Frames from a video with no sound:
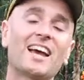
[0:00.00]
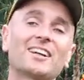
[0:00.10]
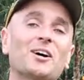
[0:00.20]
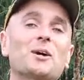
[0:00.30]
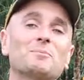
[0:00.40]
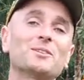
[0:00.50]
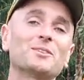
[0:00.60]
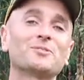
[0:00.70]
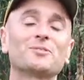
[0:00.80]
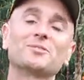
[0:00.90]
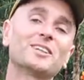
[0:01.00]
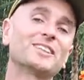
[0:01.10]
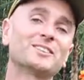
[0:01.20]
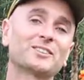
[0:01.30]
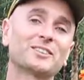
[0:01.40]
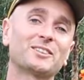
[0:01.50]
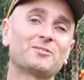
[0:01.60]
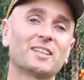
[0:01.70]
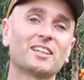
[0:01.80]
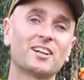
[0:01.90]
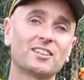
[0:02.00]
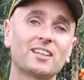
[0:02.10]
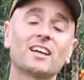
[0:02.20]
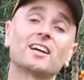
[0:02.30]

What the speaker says: And I hope you've really enjoyed the video